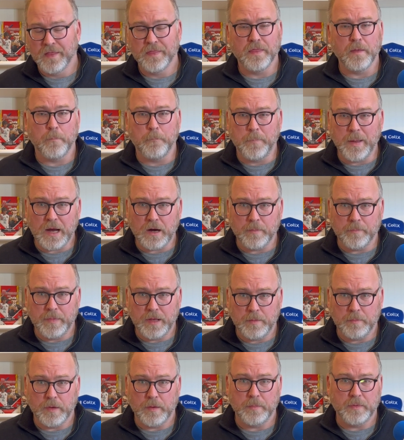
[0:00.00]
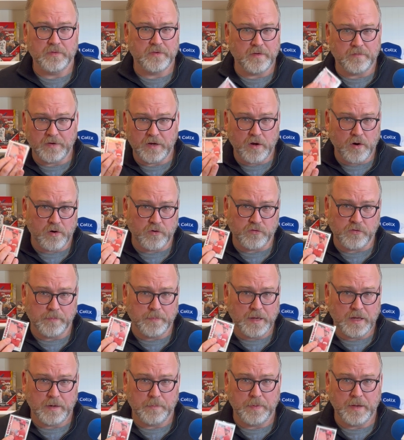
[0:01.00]
The bare minimum is every card should
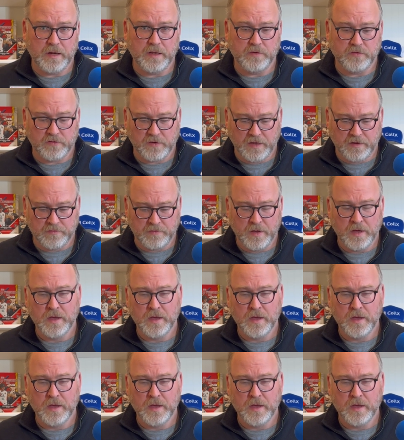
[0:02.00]
be in a penny sleeve.